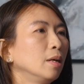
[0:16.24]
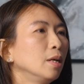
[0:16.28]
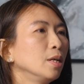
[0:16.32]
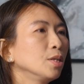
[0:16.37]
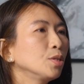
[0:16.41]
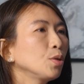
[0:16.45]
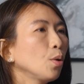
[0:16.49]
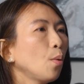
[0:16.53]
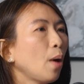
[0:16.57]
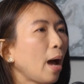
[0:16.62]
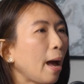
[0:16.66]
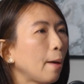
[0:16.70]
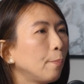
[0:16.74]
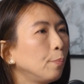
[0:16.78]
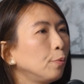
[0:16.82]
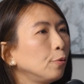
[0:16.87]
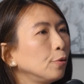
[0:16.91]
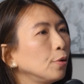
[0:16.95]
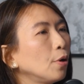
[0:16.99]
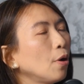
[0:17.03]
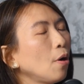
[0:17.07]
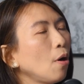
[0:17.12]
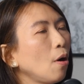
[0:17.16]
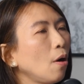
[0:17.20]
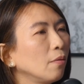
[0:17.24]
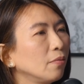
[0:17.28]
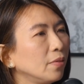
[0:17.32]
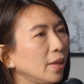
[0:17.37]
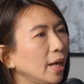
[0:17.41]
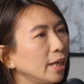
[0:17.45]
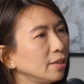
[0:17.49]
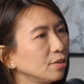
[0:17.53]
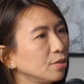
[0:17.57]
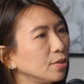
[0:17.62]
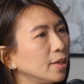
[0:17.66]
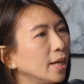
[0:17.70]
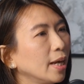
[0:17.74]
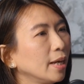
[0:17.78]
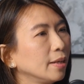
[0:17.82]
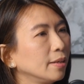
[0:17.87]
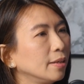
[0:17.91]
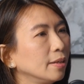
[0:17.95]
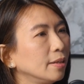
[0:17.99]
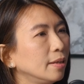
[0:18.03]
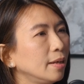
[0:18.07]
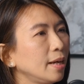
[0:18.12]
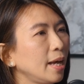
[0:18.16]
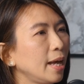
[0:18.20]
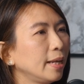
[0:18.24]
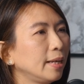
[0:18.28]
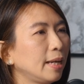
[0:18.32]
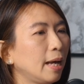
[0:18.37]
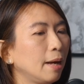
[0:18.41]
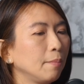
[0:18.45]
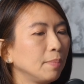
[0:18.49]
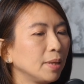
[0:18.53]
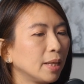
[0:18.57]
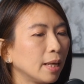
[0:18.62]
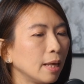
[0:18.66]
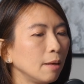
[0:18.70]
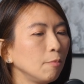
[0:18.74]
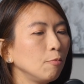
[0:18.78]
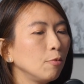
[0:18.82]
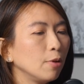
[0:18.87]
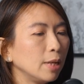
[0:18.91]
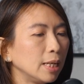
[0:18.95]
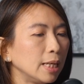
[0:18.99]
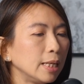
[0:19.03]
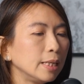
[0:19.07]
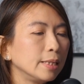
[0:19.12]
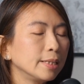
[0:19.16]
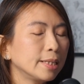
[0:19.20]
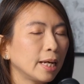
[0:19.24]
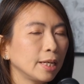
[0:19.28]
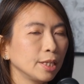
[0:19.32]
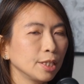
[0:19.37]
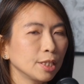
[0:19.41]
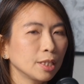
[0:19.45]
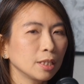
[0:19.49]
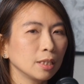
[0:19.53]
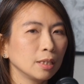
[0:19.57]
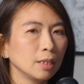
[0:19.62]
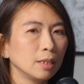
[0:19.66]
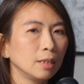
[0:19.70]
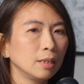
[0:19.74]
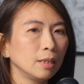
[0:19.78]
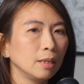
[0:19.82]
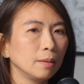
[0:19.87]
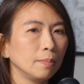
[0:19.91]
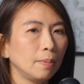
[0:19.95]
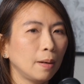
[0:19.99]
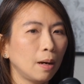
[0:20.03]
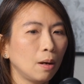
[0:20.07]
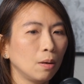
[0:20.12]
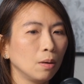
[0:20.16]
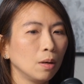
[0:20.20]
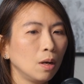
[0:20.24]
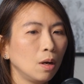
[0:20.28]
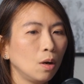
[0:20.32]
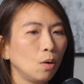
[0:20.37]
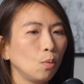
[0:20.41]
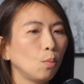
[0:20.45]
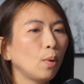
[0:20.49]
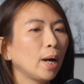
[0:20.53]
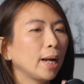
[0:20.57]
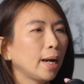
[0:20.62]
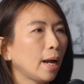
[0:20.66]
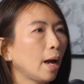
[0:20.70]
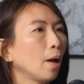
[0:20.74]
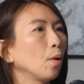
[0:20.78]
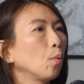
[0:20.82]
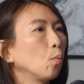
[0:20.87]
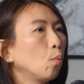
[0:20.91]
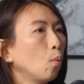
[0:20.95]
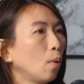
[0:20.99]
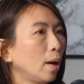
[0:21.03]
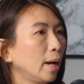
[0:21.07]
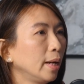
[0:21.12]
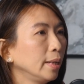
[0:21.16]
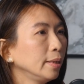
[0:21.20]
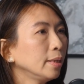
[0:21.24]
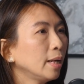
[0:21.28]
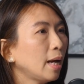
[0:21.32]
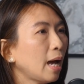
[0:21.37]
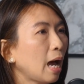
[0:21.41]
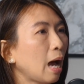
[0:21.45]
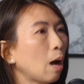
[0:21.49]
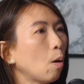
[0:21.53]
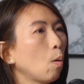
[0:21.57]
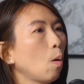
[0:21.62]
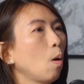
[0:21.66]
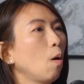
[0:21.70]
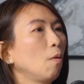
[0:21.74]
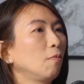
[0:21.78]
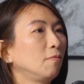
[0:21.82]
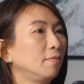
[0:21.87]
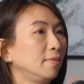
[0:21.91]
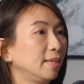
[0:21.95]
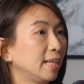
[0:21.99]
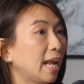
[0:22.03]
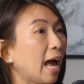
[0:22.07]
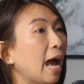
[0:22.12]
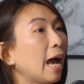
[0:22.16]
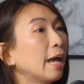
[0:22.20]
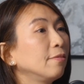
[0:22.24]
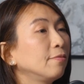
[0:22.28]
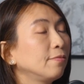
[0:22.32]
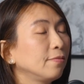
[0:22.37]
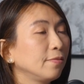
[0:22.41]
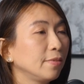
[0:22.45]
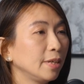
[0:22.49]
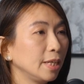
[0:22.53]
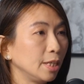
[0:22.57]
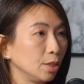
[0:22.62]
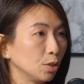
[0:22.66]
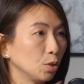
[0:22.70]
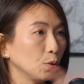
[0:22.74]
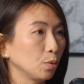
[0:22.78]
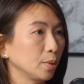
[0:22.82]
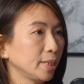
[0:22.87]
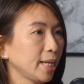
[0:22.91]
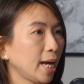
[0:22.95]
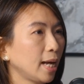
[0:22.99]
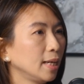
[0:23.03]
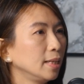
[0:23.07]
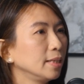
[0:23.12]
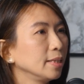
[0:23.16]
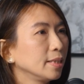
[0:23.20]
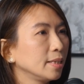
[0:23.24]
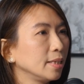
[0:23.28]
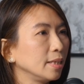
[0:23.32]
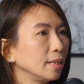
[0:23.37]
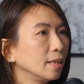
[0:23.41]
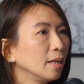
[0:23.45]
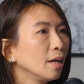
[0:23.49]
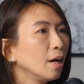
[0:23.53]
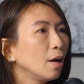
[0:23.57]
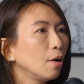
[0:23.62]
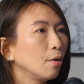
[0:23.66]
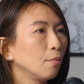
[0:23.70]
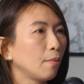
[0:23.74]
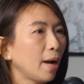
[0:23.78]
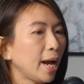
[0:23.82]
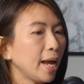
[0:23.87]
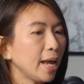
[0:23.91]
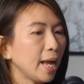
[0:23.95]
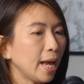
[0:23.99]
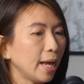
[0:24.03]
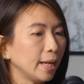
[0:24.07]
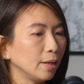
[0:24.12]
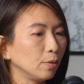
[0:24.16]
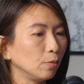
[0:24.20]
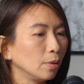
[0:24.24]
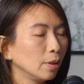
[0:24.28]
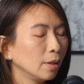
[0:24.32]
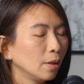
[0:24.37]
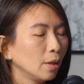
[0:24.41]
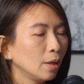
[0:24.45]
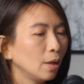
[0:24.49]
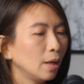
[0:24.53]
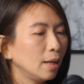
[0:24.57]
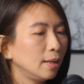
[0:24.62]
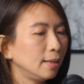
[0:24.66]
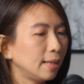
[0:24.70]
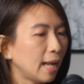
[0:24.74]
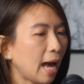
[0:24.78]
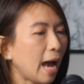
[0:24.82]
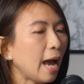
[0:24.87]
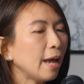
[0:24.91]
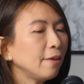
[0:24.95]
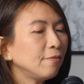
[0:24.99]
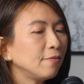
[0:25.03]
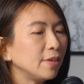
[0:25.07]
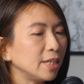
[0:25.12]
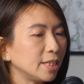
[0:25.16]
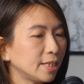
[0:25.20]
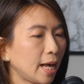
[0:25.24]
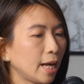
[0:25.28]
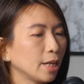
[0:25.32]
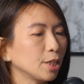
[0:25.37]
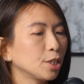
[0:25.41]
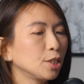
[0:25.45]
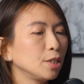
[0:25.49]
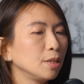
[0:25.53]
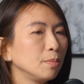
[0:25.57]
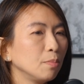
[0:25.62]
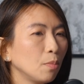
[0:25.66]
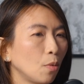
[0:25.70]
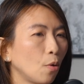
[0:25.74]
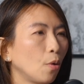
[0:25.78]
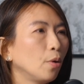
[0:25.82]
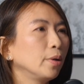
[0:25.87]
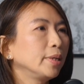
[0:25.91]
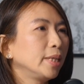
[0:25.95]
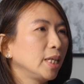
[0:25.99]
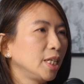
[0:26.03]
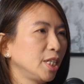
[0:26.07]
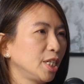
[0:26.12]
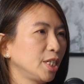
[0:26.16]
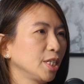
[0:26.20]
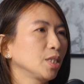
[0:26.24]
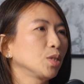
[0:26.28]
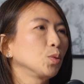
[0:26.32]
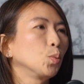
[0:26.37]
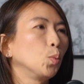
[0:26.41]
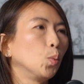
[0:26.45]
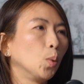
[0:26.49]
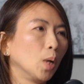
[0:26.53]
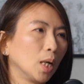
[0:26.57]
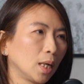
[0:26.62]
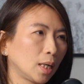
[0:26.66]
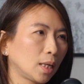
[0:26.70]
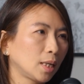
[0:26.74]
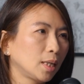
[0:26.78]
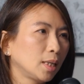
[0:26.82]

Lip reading: So I put all of that together and I became really intentional about what I want out of life in totality, right? And life is actually more than just work.